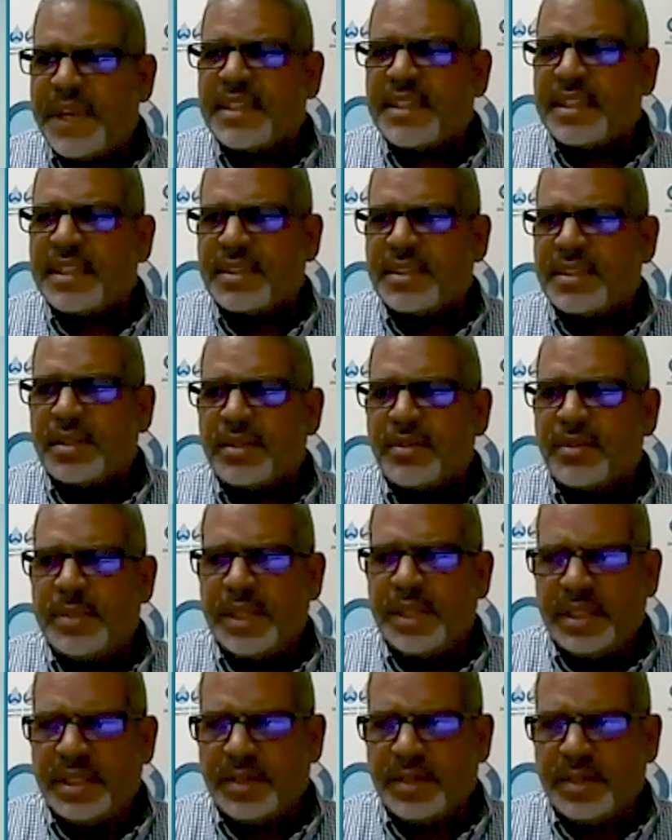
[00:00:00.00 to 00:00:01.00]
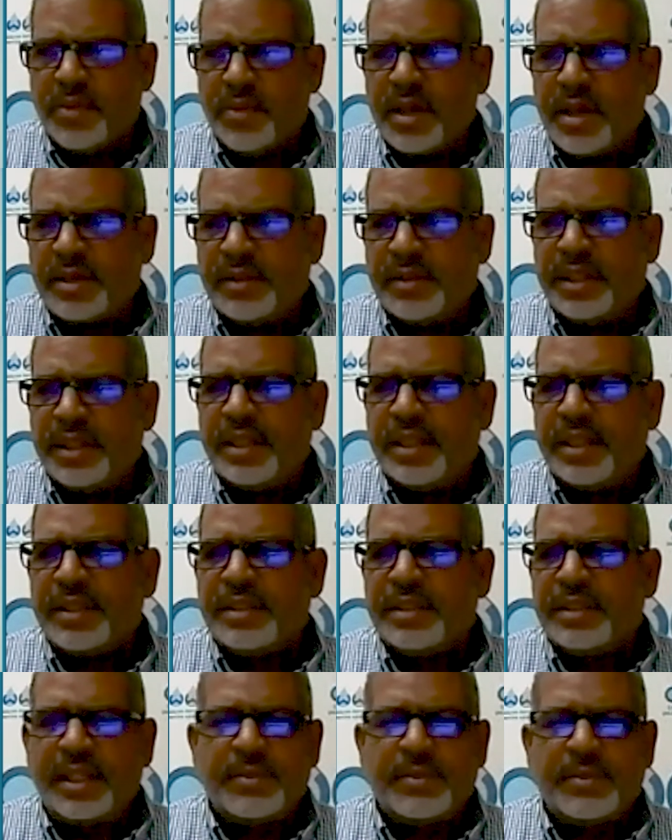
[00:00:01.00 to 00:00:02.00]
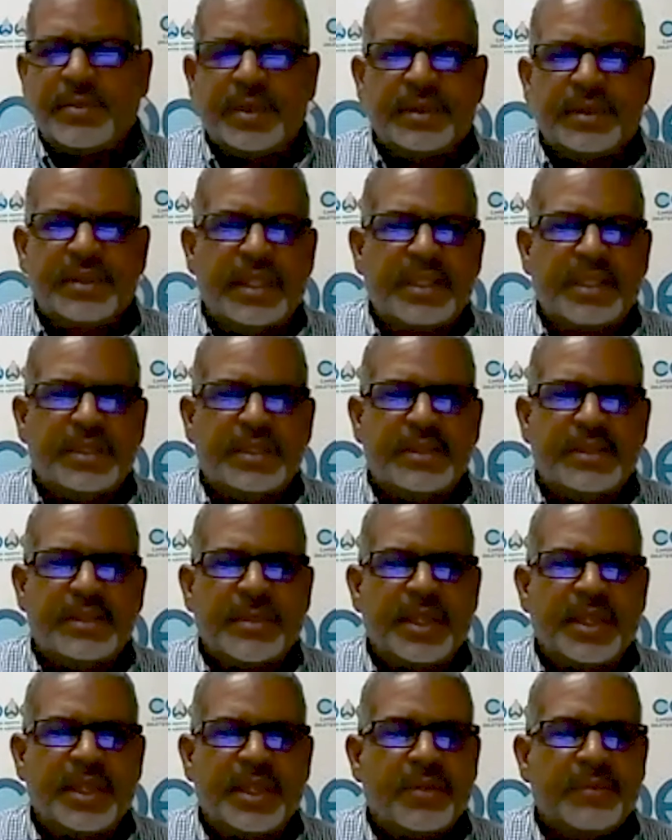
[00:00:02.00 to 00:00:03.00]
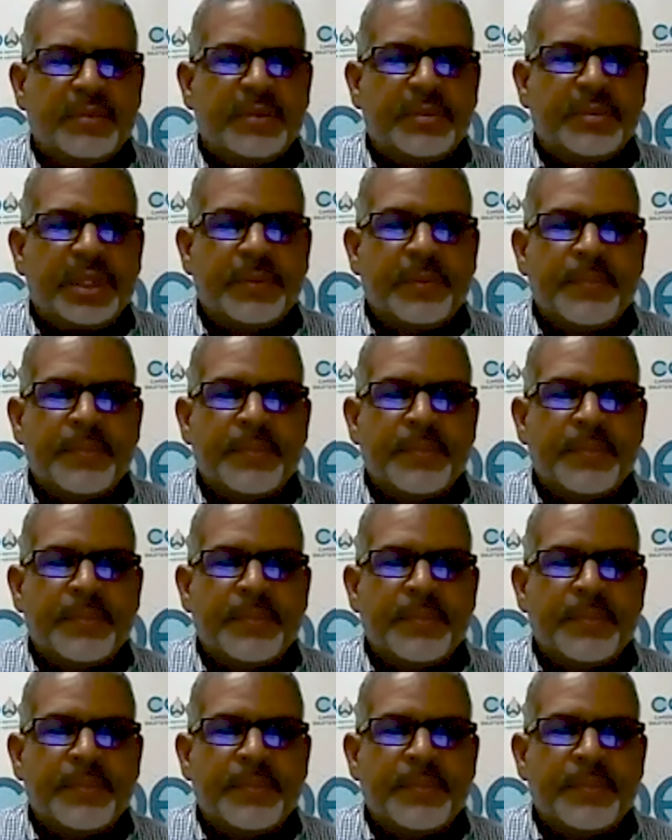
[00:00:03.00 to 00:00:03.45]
it so that nobody can wander in there and take something out from there.